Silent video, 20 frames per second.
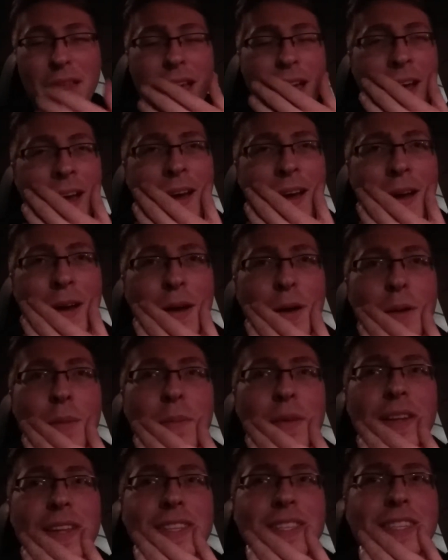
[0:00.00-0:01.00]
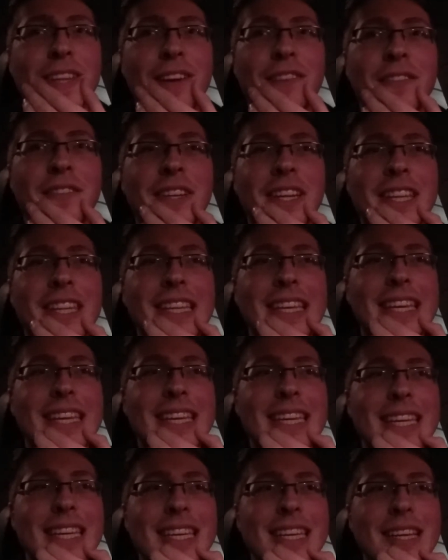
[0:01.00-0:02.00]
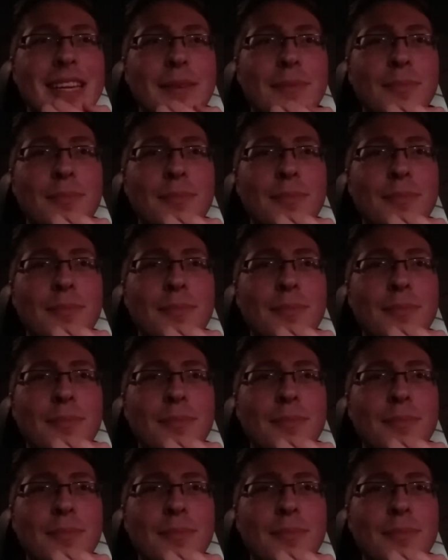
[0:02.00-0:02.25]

It's definitely